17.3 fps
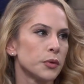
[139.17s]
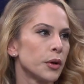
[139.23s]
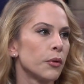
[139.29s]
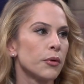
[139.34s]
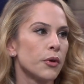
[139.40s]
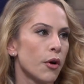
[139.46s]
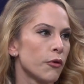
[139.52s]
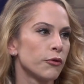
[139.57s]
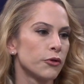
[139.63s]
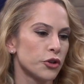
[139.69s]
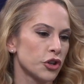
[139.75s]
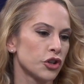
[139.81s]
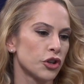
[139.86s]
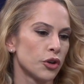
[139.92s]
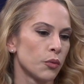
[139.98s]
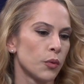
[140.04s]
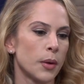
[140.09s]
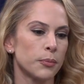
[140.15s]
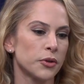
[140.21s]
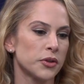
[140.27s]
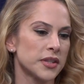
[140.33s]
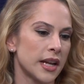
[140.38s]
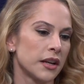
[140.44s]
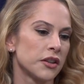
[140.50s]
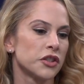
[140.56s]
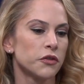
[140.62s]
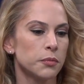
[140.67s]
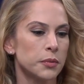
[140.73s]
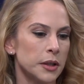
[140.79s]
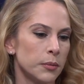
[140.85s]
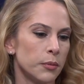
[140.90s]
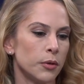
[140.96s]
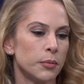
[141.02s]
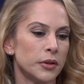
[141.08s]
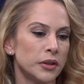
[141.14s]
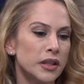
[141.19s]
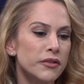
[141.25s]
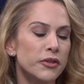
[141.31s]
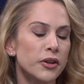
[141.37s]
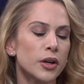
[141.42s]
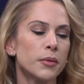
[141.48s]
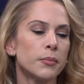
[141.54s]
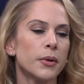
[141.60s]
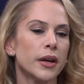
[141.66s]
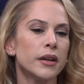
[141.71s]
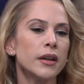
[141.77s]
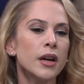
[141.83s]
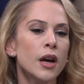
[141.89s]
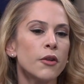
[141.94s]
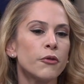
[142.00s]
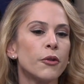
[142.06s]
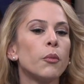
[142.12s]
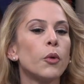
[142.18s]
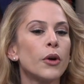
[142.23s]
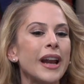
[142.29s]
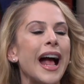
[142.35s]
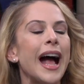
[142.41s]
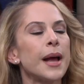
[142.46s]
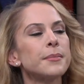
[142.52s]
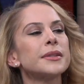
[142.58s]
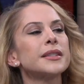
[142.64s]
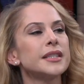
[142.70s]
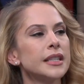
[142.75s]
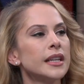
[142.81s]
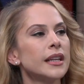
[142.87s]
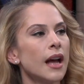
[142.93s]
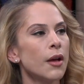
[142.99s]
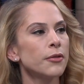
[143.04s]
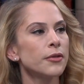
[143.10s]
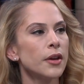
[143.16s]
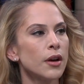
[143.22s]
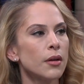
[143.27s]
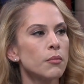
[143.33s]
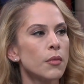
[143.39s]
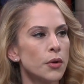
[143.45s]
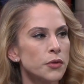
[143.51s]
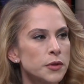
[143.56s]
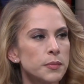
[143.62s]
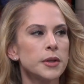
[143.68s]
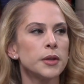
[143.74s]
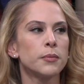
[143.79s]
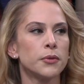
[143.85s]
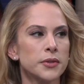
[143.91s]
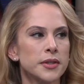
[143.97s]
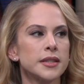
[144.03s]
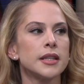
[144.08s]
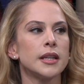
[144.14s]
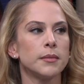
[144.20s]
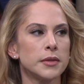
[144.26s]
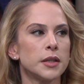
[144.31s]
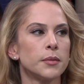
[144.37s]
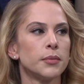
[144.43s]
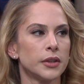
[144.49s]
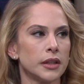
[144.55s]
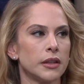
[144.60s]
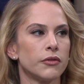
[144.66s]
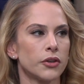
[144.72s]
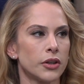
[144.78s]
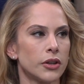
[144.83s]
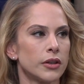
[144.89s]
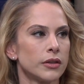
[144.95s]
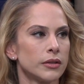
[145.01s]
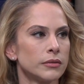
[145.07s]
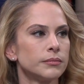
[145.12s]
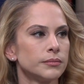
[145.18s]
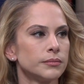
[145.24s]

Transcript: We don't know for sure what percentage of people believe her. But from what I'm seeing out there, most people seem to believe her.